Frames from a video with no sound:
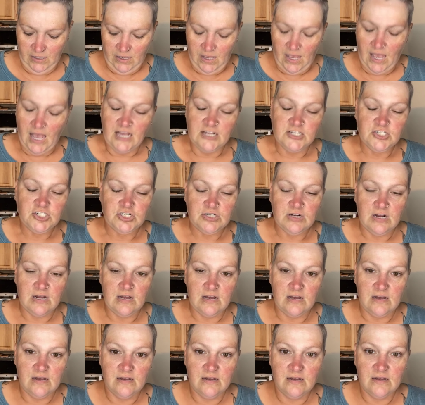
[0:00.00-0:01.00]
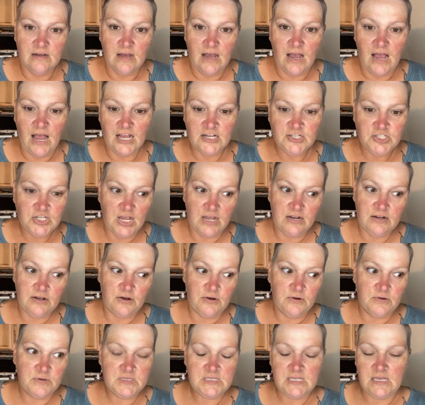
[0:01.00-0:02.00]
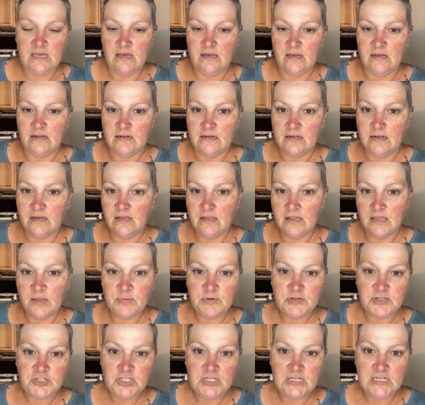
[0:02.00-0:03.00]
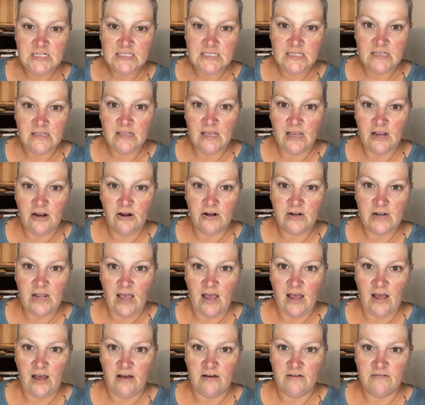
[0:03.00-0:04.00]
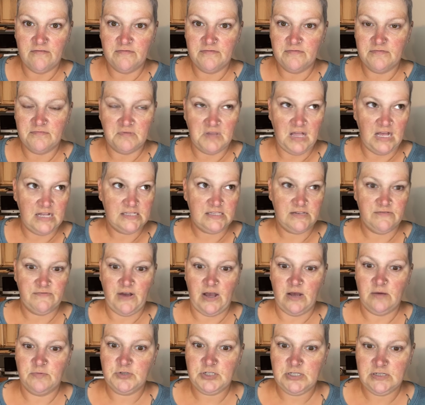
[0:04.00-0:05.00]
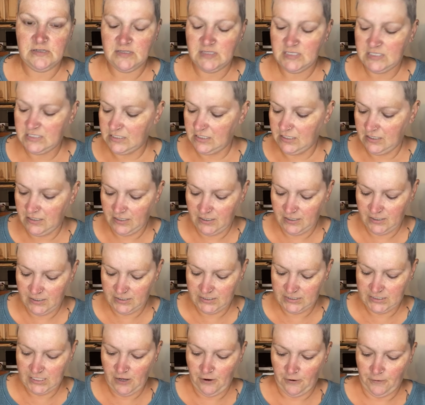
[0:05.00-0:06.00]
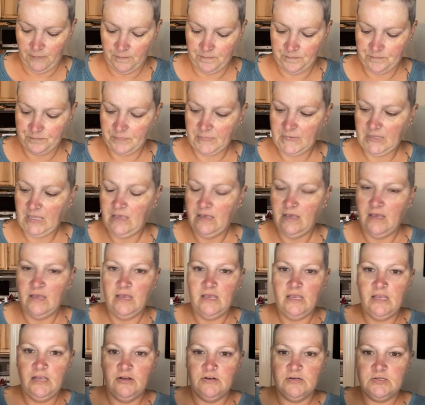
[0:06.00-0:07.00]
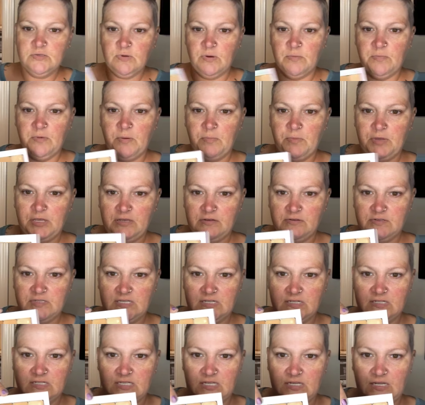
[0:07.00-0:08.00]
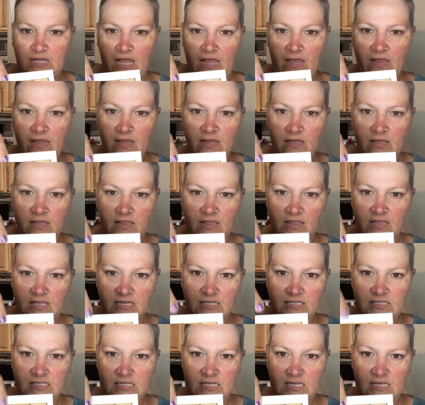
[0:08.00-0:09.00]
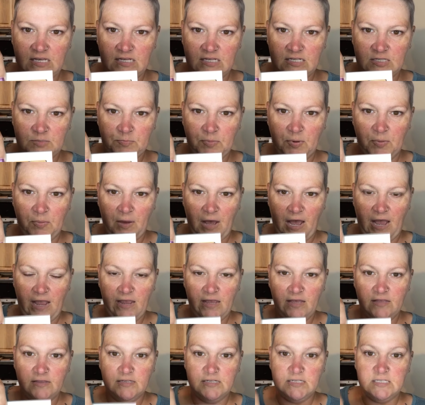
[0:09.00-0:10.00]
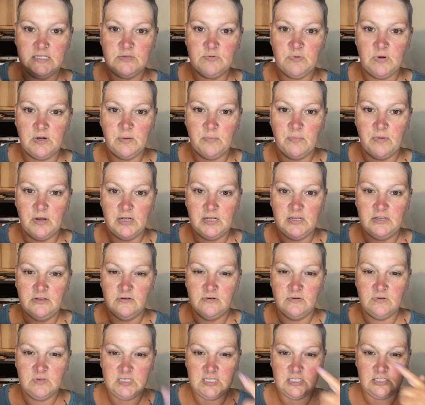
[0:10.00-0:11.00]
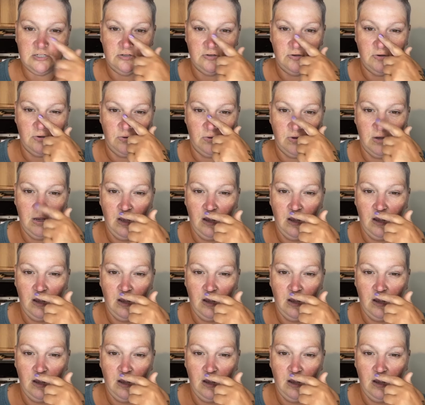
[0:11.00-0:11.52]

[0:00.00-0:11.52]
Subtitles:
extra eyeshadows and lip and cheeks in there and have lots of options. So here's what I'm going to be using today. This is papaya. This is what I'm going to use to